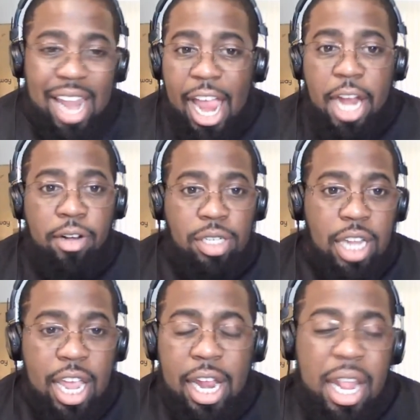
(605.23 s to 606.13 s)
And I
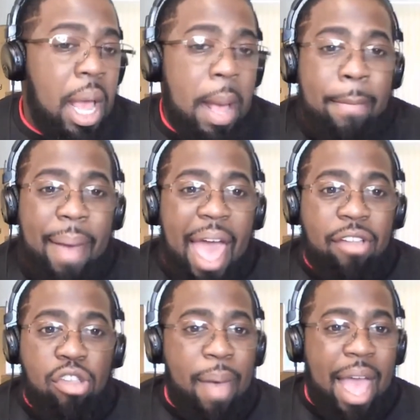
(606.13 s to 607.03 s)
understand
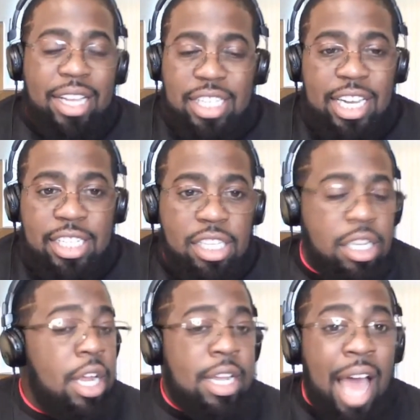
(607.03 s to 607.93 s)
back-to-back seasons,
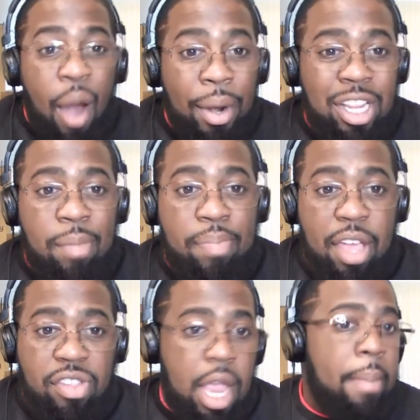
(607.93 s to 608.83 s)
not winning the
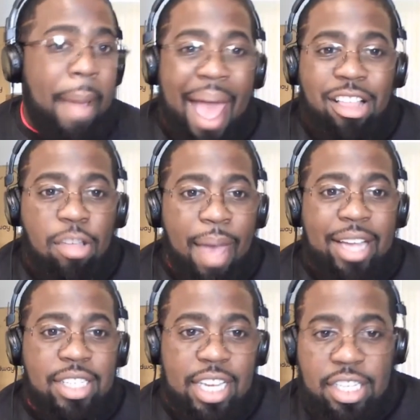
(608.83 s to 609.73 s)
Big Ten,
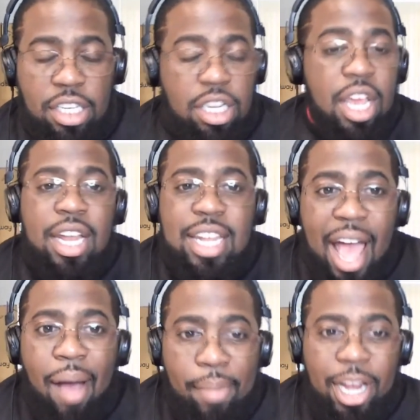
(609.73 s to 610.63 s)
back-to-back seasons,
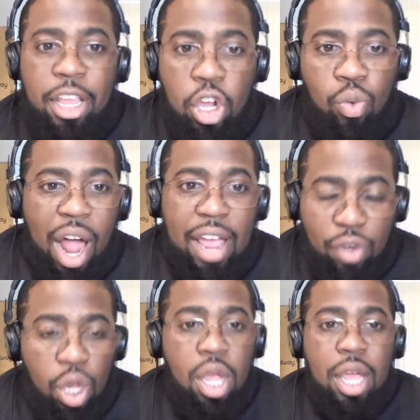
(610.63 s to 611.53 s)
not beating your
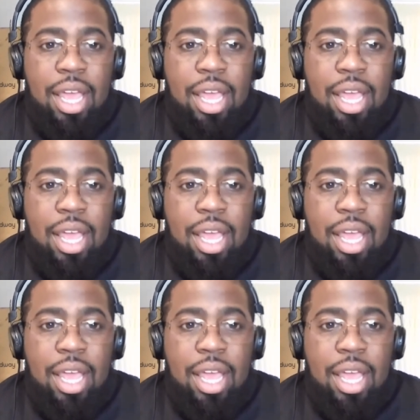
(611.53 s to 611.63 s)
rival.